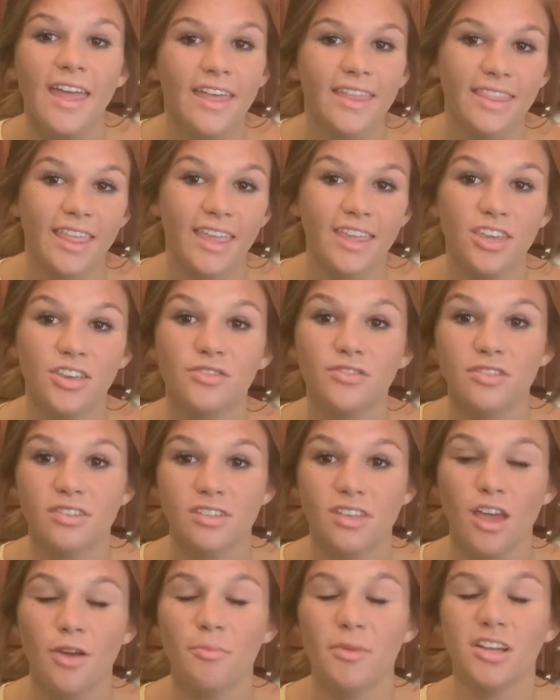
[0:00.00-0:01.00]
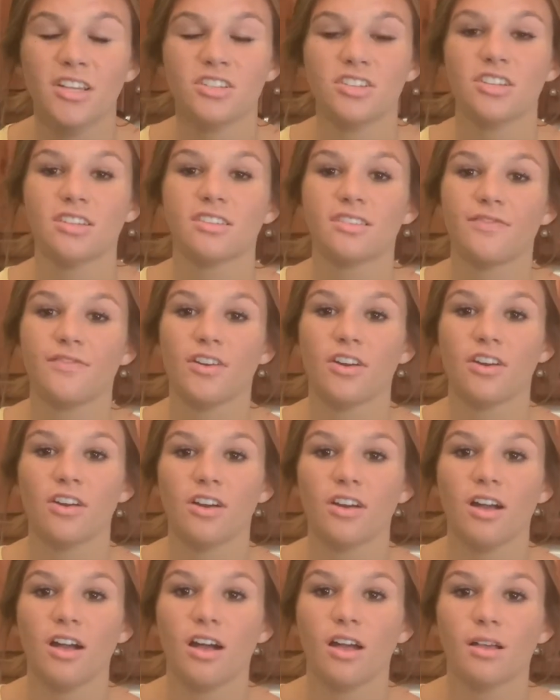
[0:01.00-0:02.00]
Thank you so much just
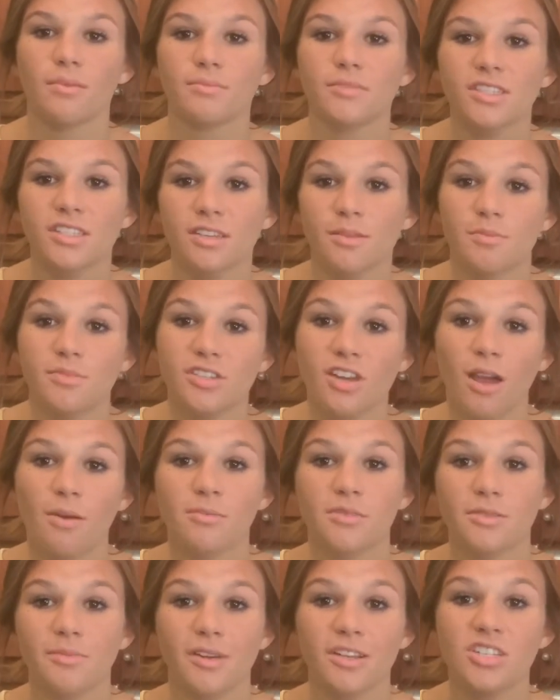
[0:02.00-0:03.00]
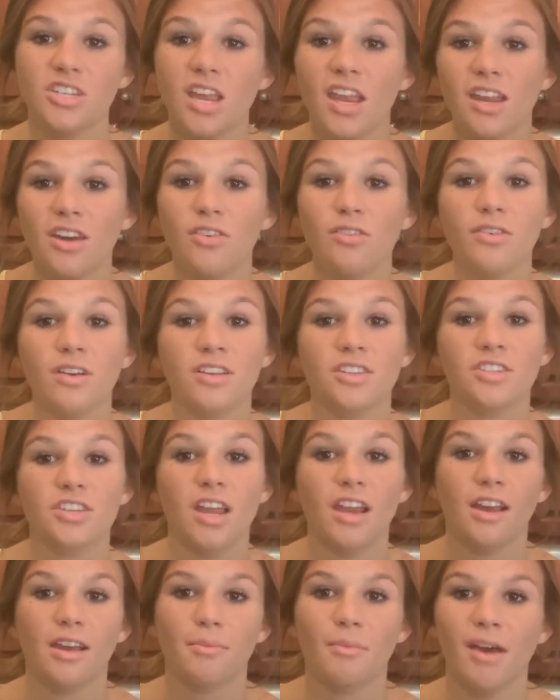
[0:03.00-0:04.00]
for subscribing to my channel and
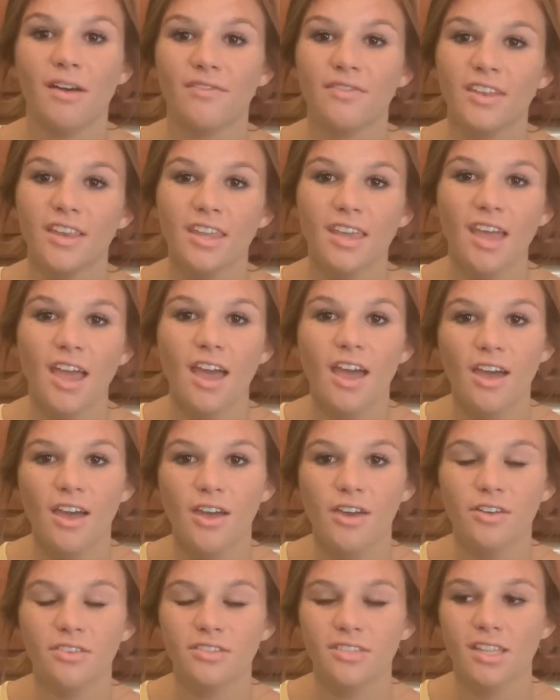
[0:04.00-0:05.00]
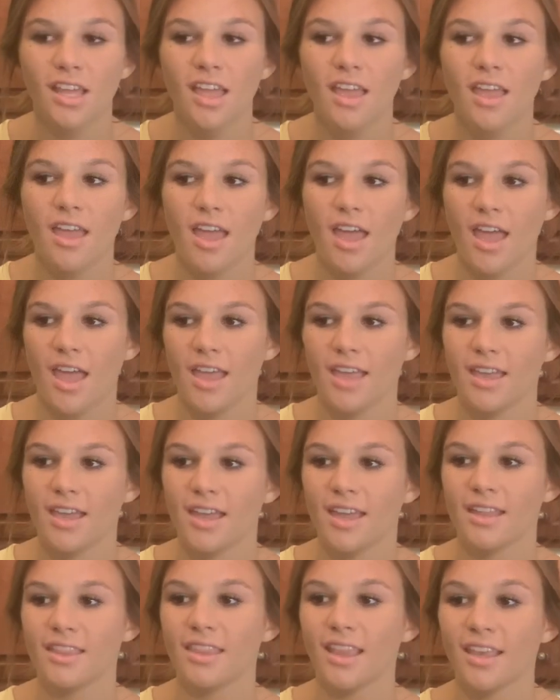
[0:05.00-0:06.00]
sharing my videos.
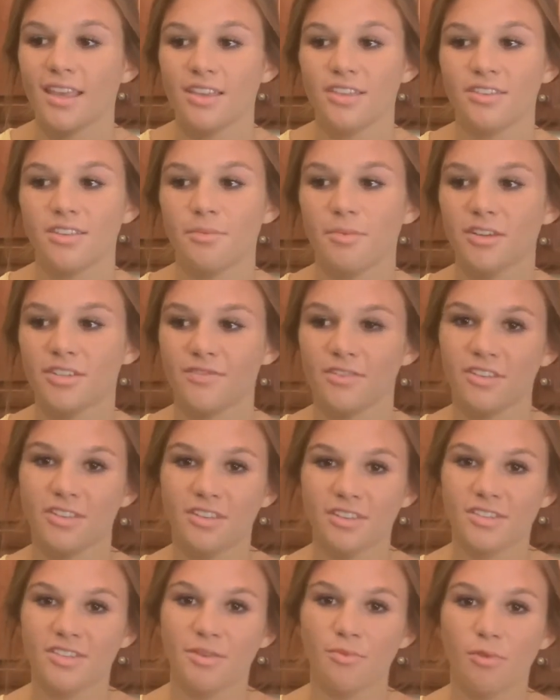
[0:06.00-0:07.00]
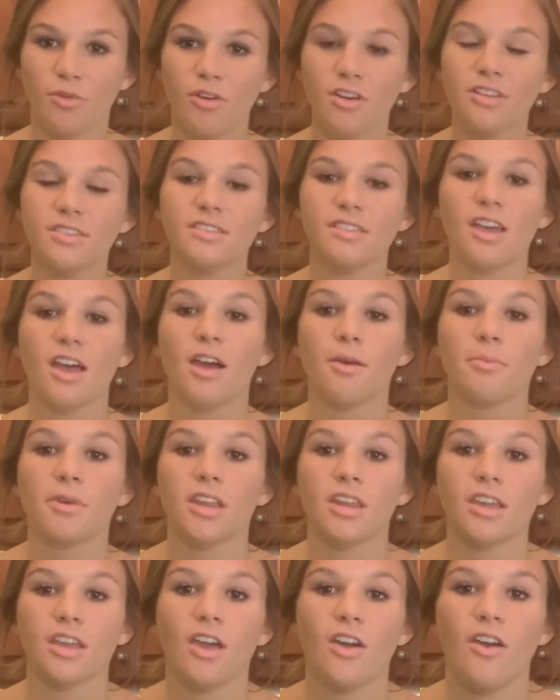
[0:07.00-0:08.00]
And thank you so much for the support. So I'm
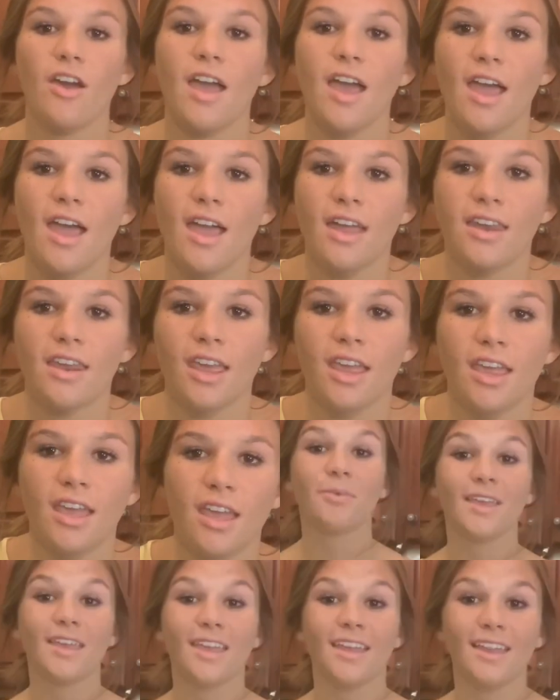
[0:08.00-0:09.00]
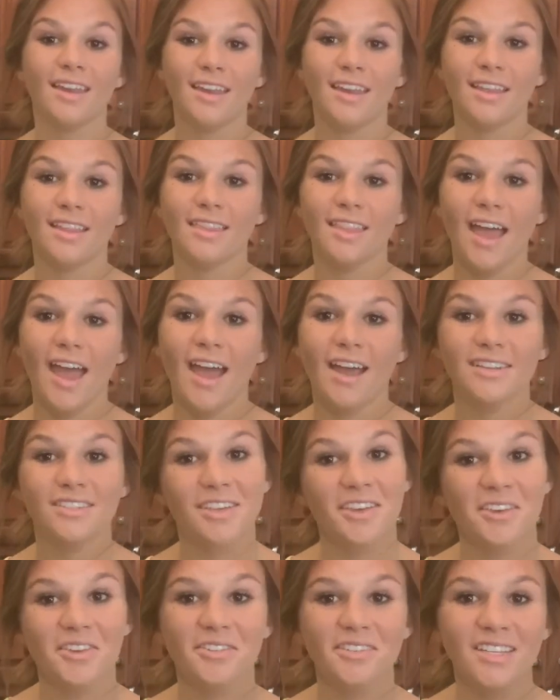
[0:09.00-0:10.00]
gonna go ahead and be getting that
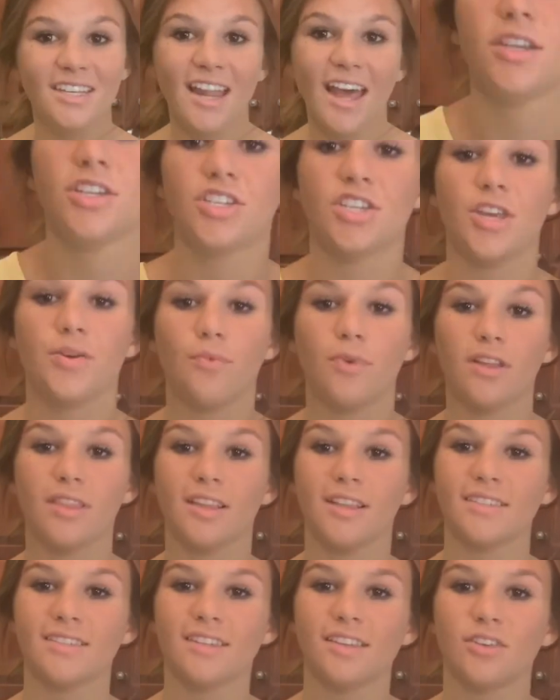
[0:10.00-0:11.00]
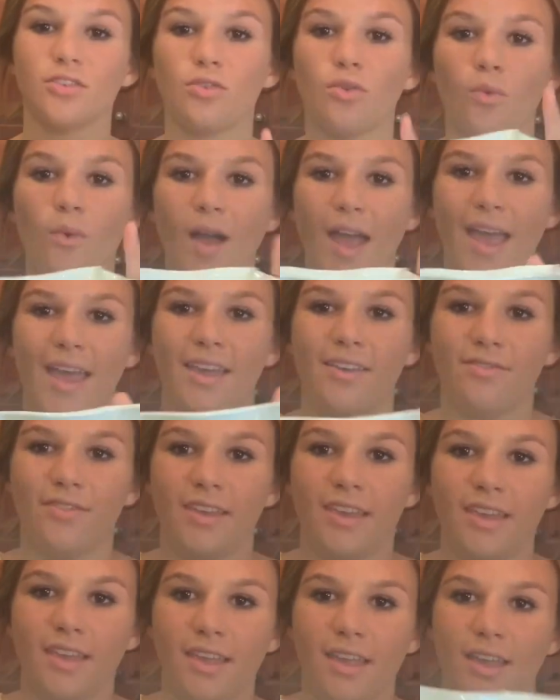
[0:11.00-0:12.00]
to you today. She won this little
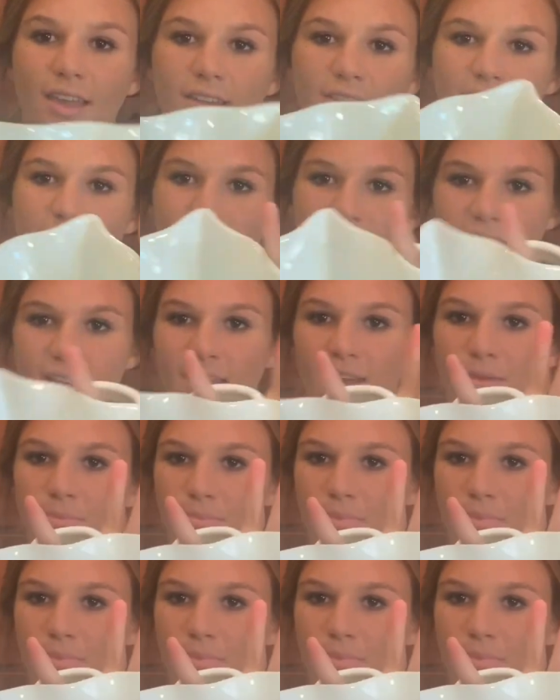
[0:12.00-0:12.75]
wavy dip.